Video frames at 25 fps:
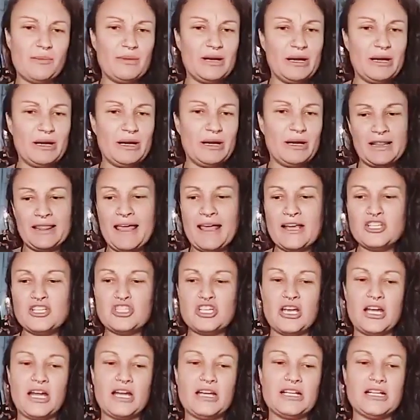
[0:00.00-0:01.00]
and
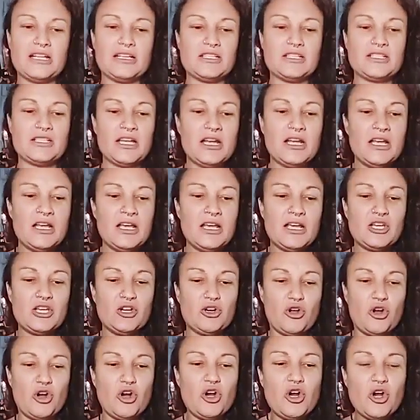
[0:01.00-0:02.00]
manipulation, and
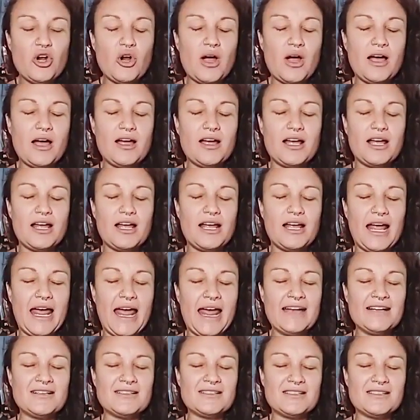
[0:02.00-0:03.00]
you know,
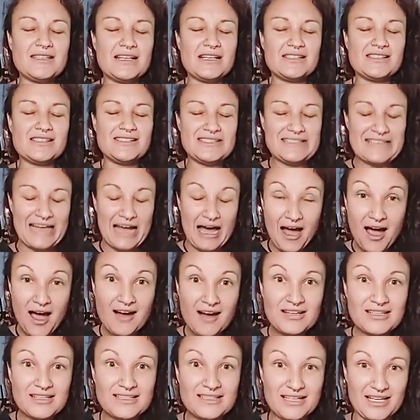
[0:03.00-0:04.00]
and this
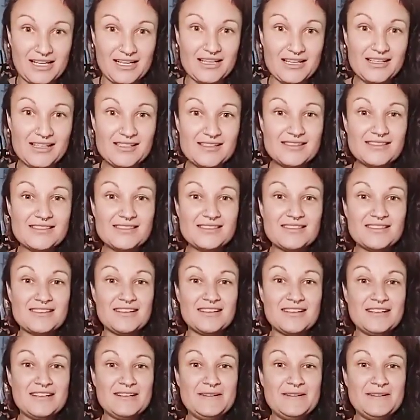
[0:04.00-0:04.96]
darkness.